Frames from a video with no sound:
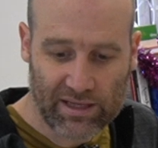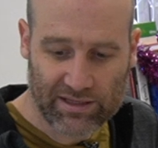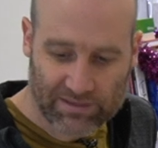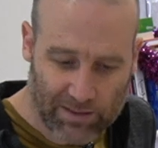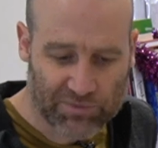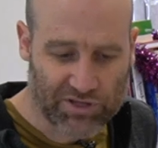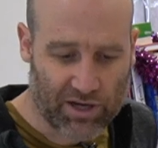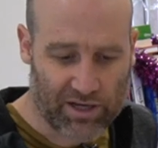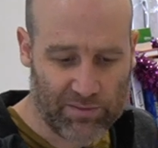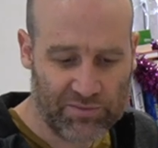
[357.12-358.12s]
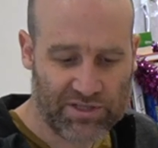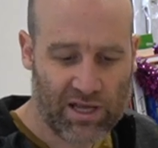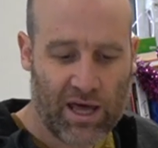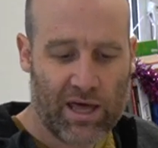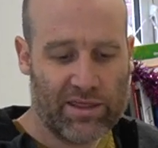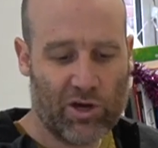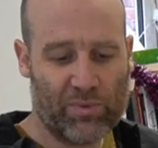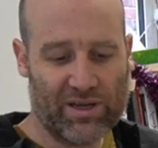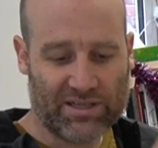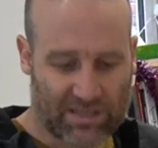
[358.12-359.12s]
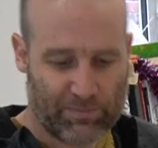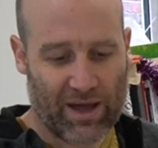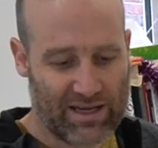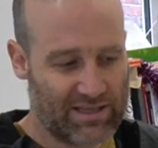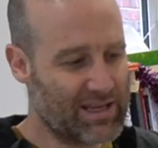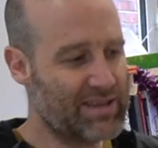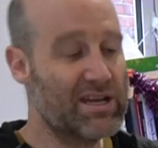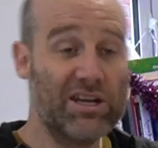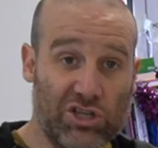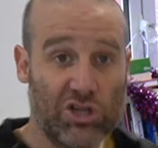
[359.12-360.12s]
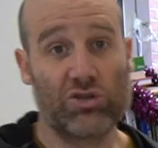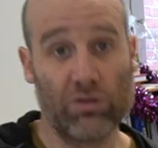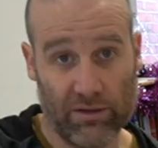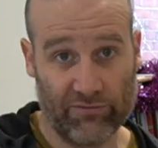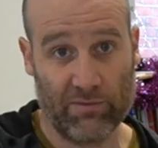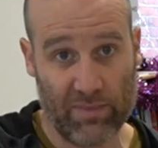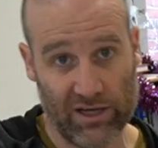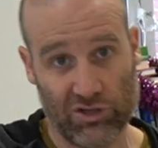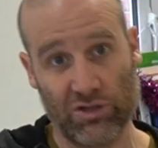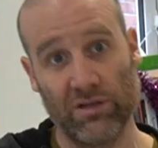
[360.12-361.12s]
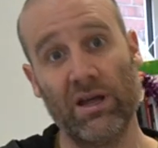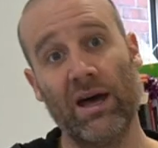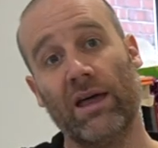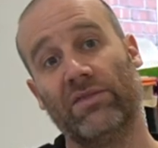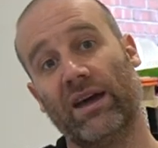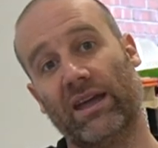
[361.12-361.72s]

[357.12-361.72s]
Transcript: then sometimes there'll be a space and then additional information that